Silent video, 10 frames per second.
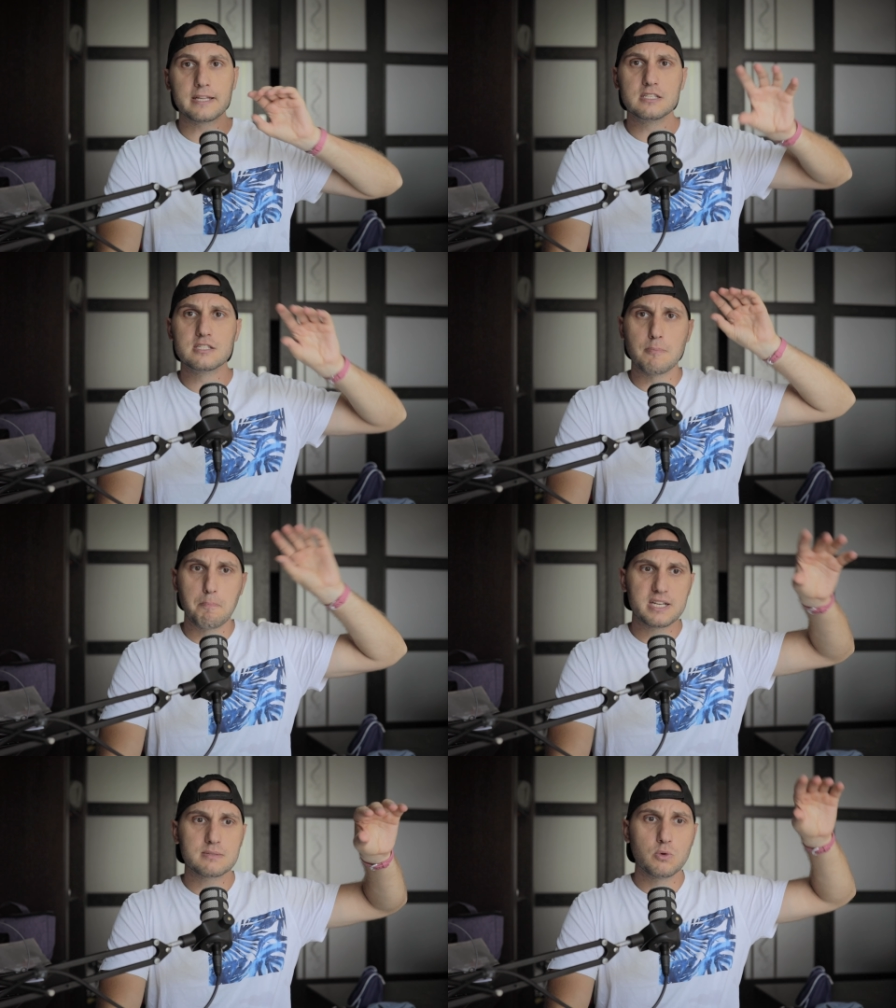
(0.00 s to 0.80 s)
That is the
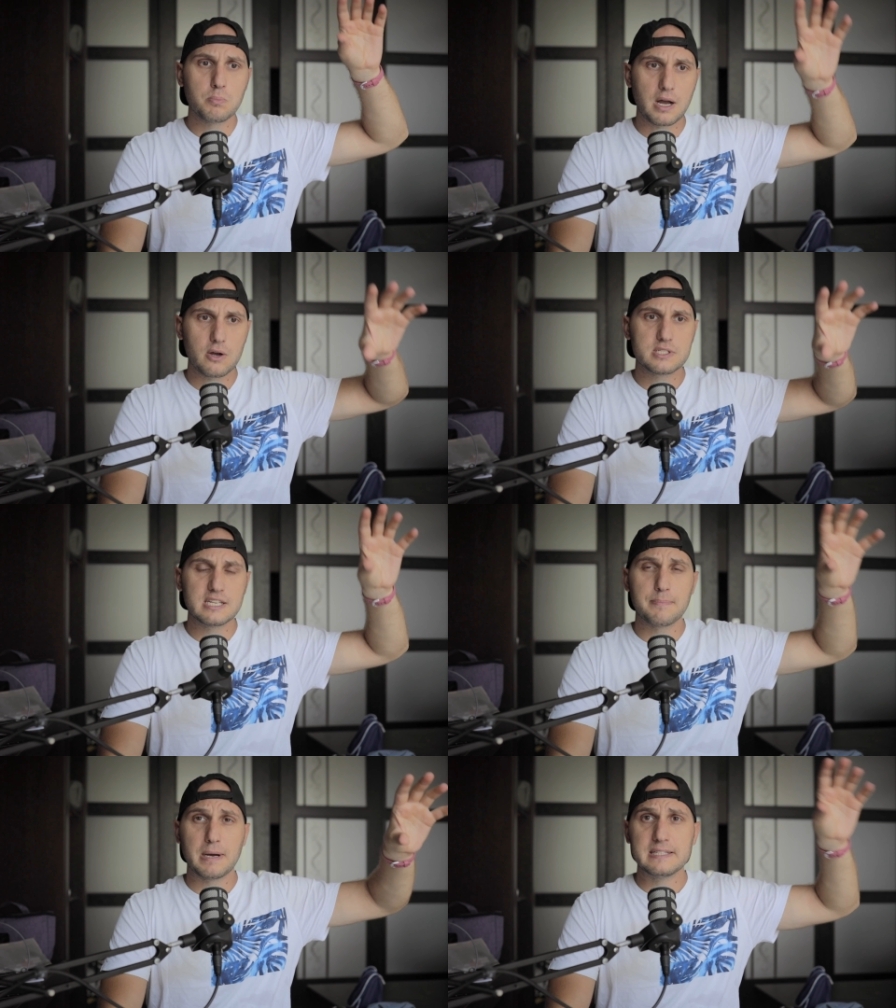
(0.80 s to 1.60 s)
best mobile
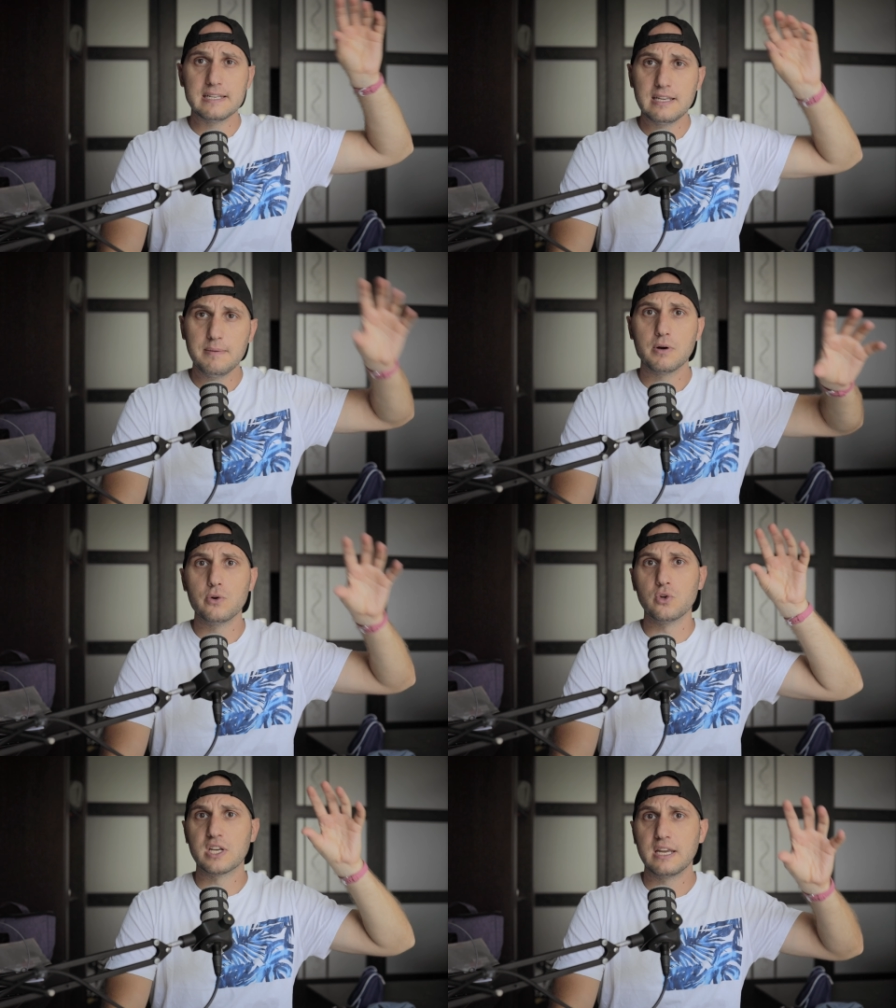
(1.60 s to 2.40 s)
cinematic
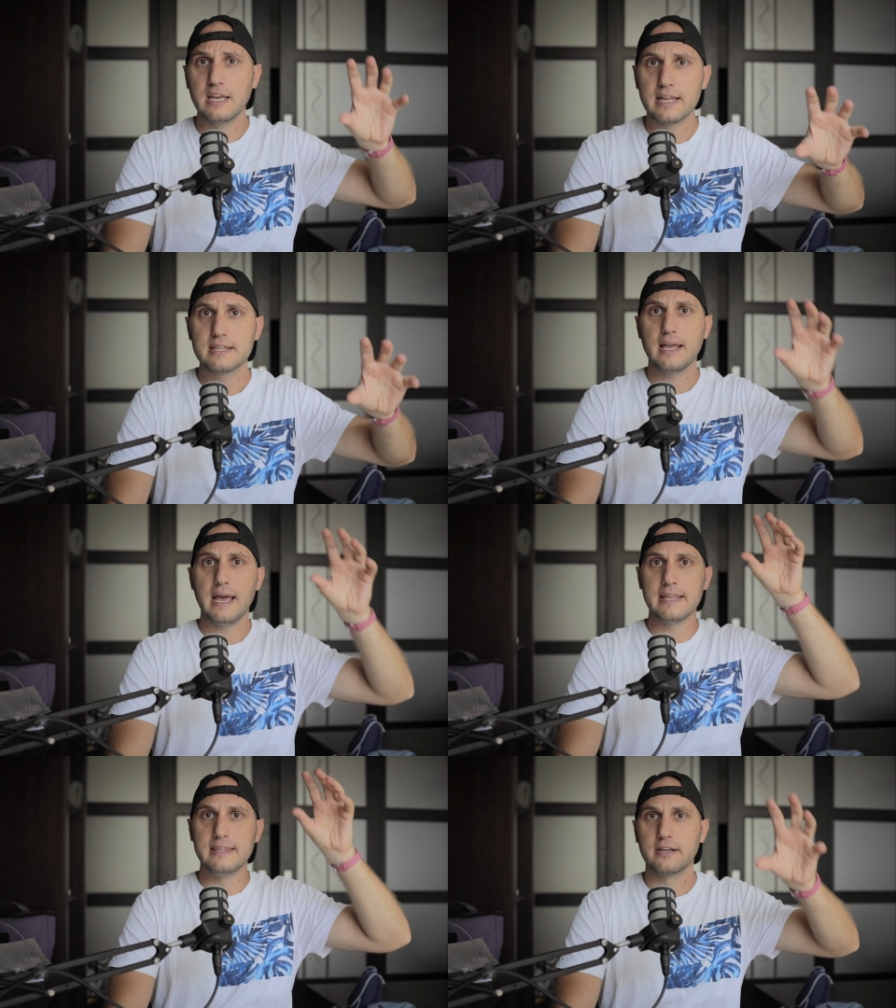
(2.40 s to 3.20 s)
gimbal you can get
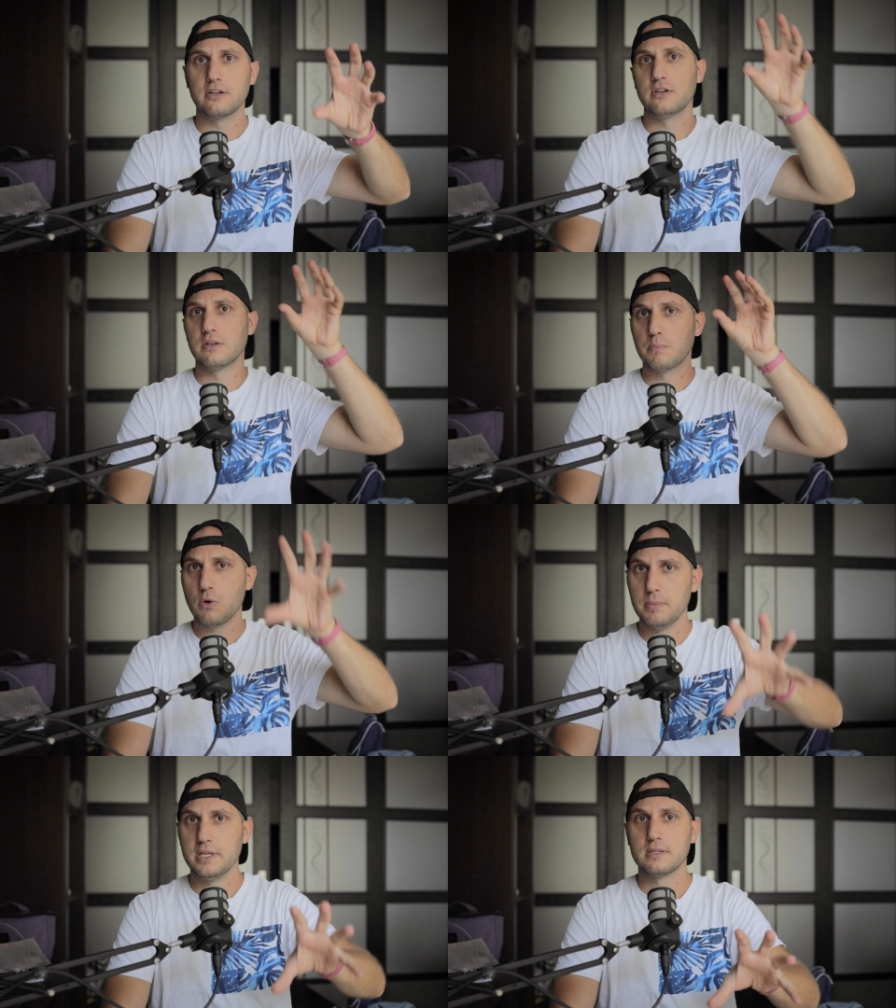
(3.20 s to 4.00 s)
at the current
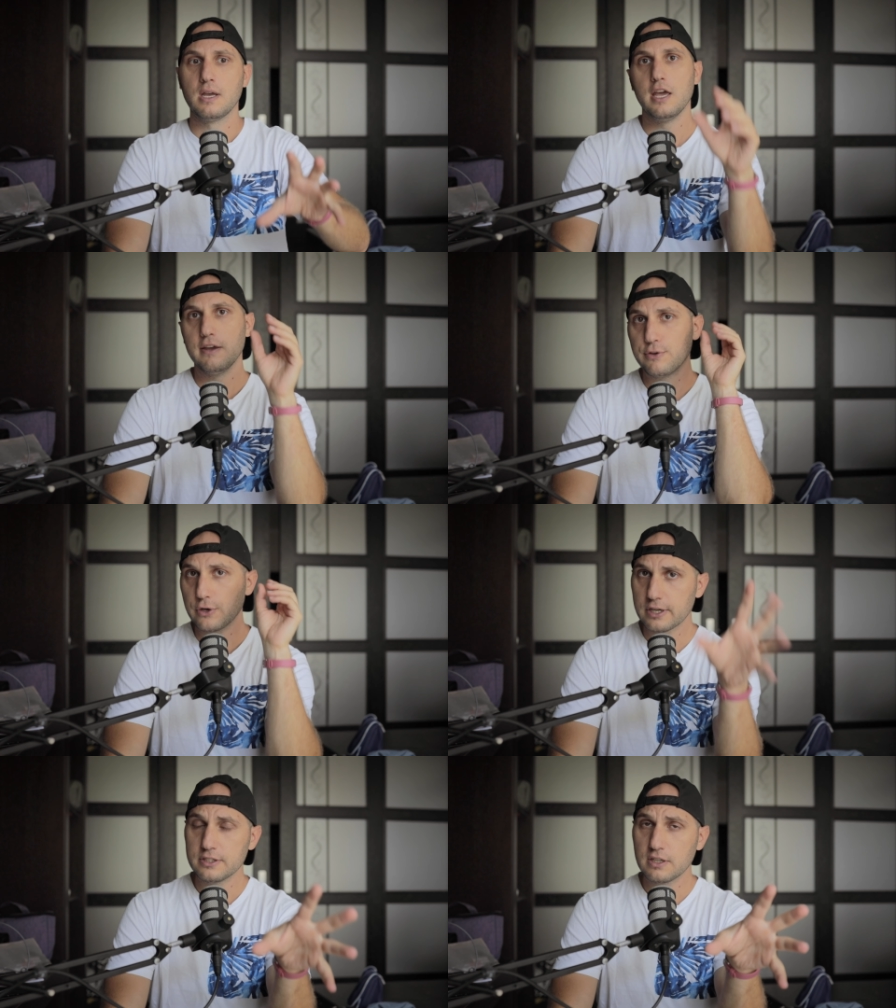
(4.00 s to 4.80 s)
moment. If
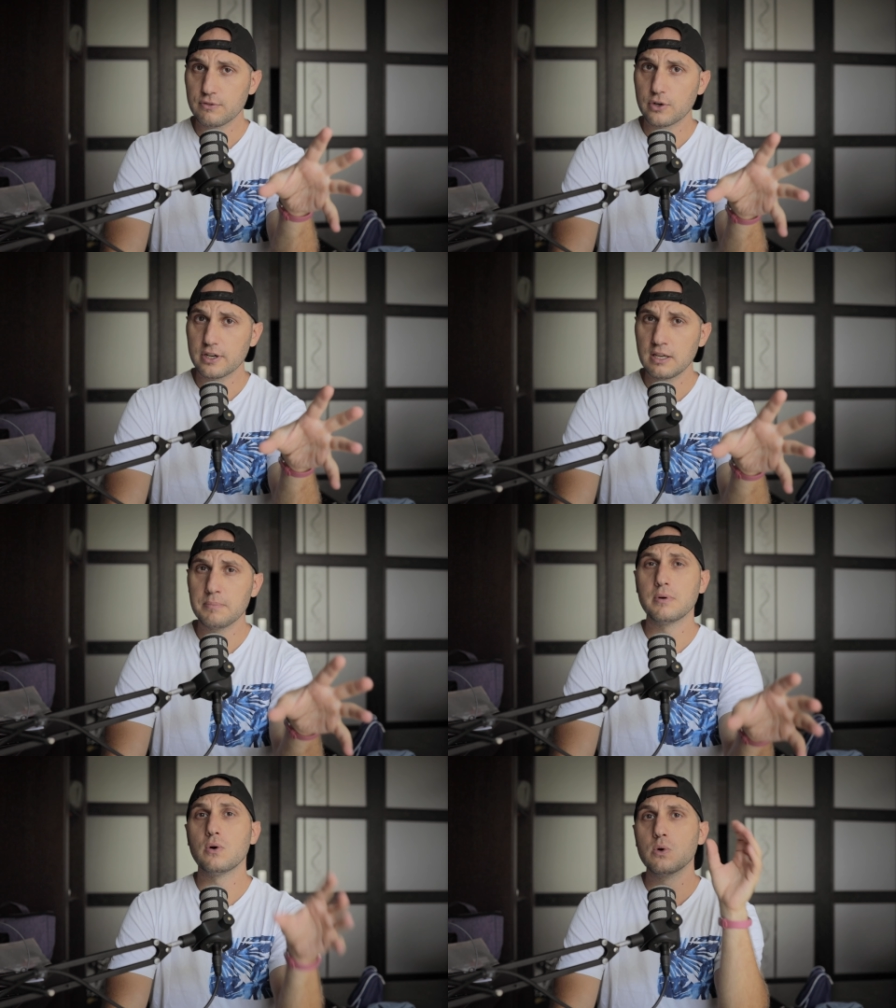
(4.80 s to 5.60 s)
you're hunting for a
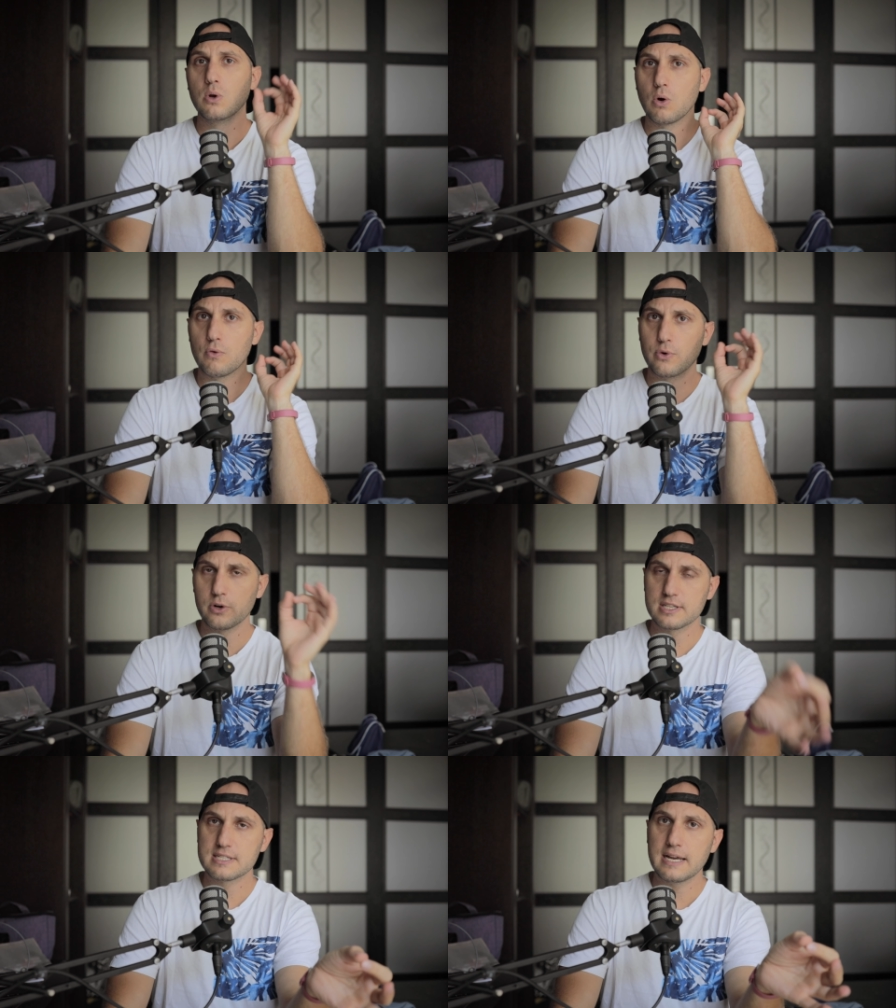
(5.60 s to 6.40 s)
gimbal, go
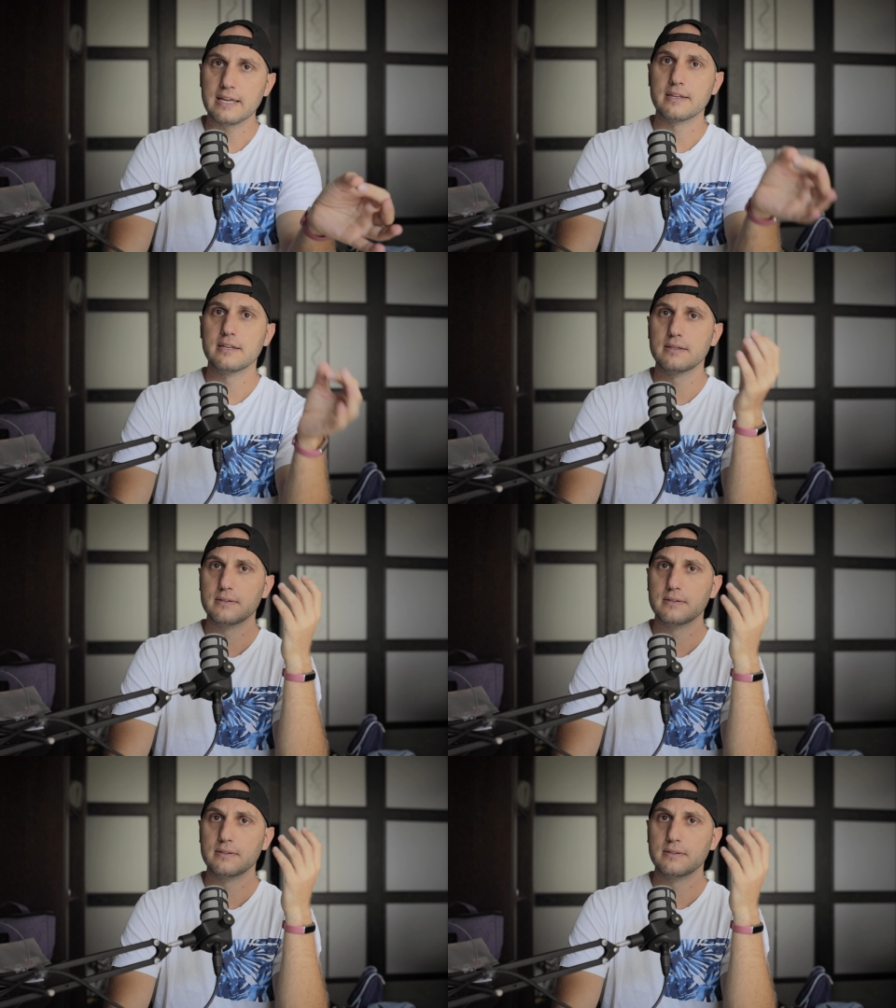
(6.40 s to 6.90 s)
for the Zhiyun.